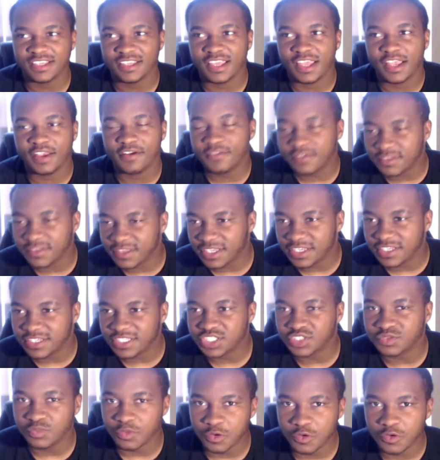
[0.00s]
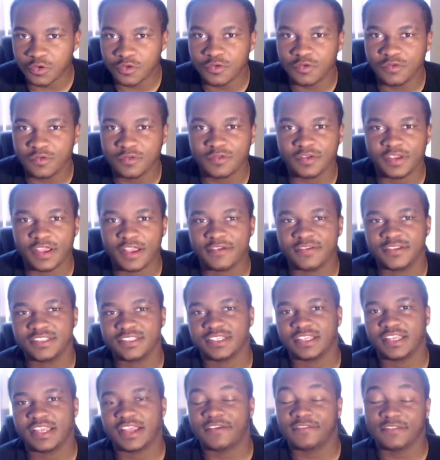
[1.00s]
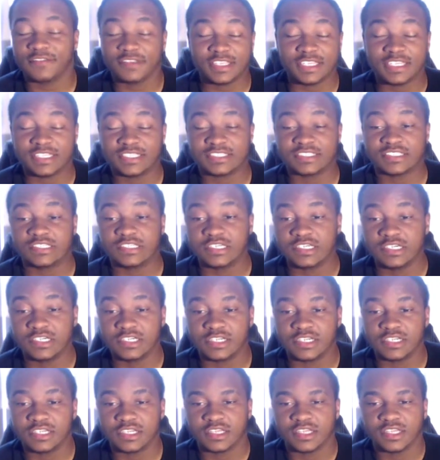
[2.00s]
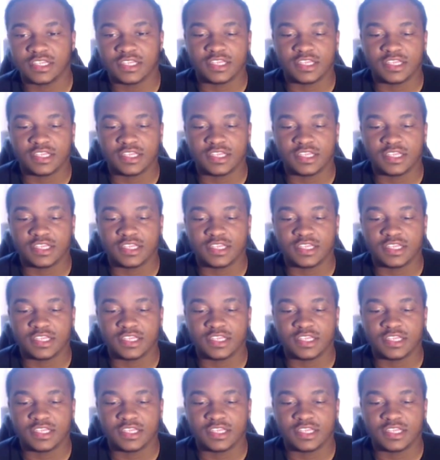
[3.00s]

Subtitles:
everything is smooth, everything is good.